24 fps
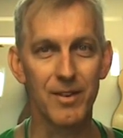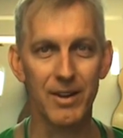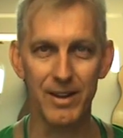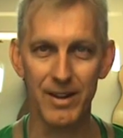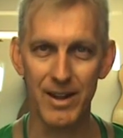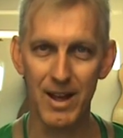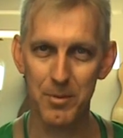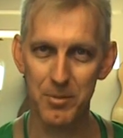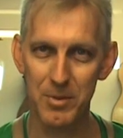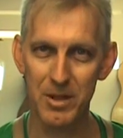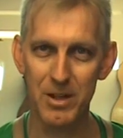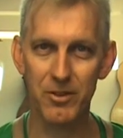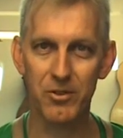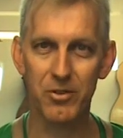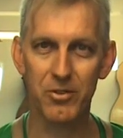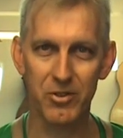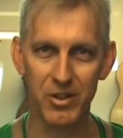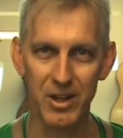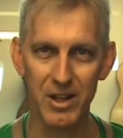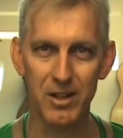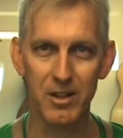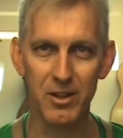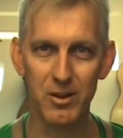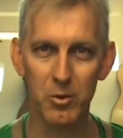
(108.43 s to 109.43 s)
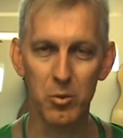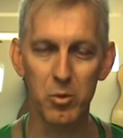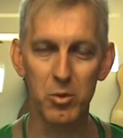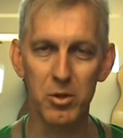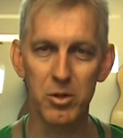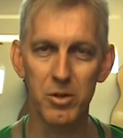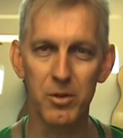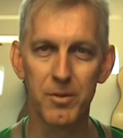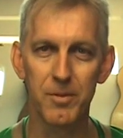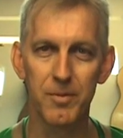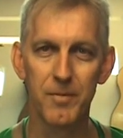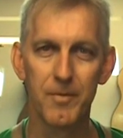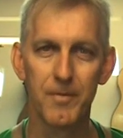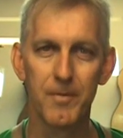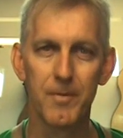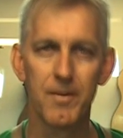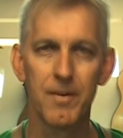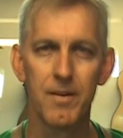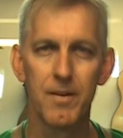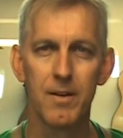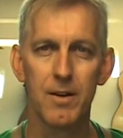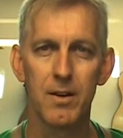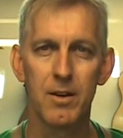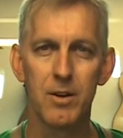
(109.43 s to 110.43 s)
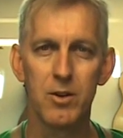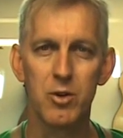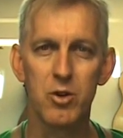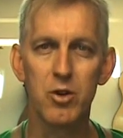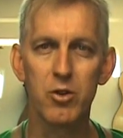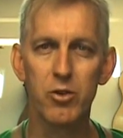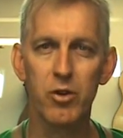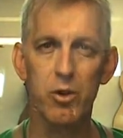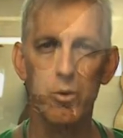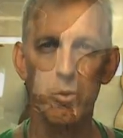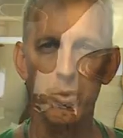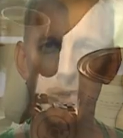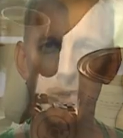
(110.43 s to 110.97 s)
and that means sanding the wood. Usually